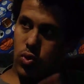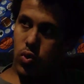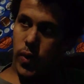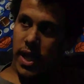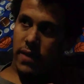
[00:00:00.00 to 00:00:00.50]

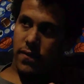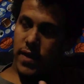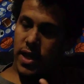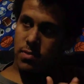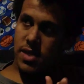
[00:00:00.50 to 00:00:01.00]
3
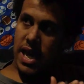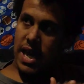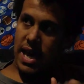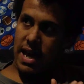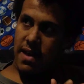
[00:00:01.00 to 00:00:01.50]
films I
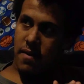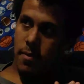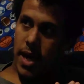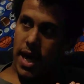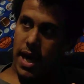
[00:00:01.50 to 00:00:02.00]
have
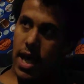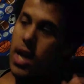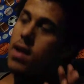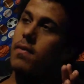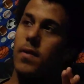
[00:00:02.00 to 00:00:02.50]
in my
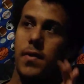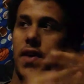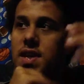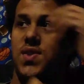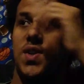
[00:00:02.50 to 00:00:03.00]
head for
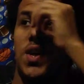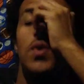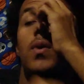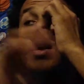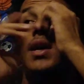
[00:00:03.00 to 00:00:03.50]
Phase
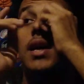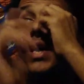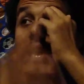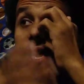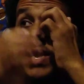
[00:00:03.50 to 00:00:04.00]
2
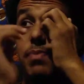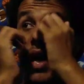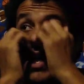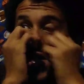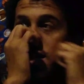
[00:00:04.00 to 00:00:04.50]
is
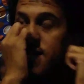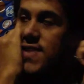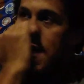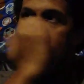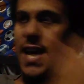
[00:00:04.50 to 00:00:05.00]
Positive
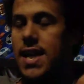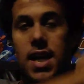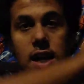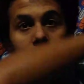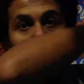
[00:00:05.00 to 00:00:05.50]

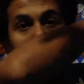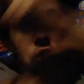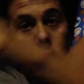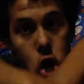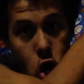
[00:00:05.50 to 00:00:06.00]
10
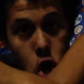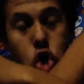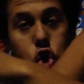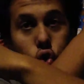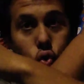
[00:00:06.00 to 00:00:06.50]

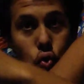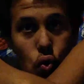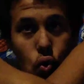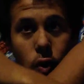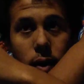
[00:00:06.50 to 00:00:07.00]
2.